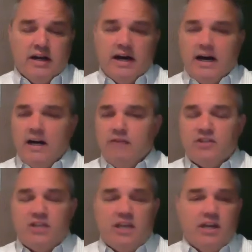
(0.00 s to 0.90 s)
I have
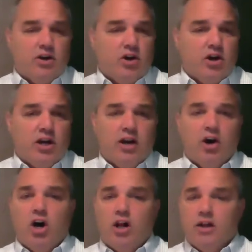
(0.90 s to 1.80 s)
seen and heard it
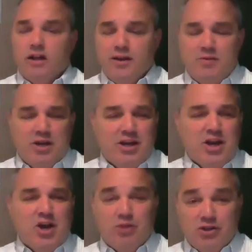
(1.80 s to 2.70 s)
all. I mean,
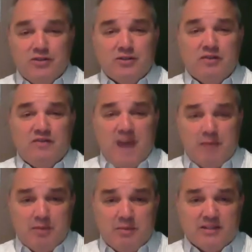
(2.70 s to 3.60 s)
when you deal with
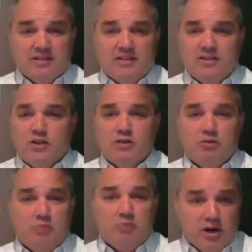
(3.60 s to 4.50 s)
family businesses, you deal
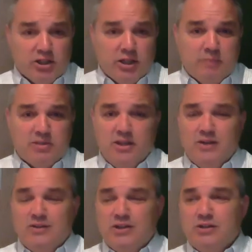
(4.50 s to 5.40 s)
with partnerships, and you
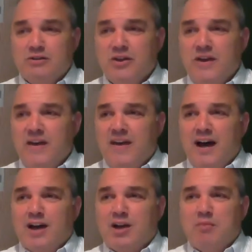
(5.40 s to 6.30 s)
deal with
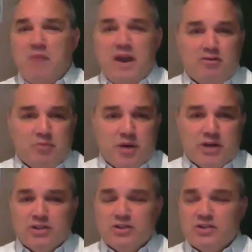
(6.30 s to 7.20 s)
competitive
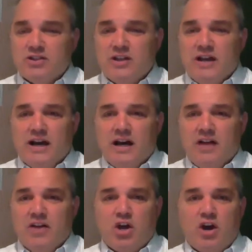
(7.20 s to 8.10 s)
pressures,
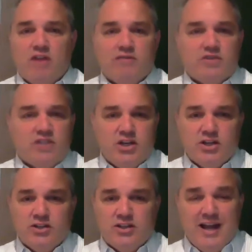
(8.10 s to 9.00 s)
the
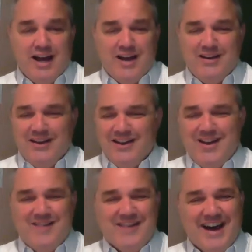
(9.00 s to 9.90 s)
conversations that
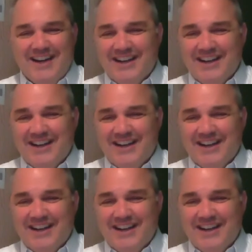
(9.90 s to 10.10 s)
I've had.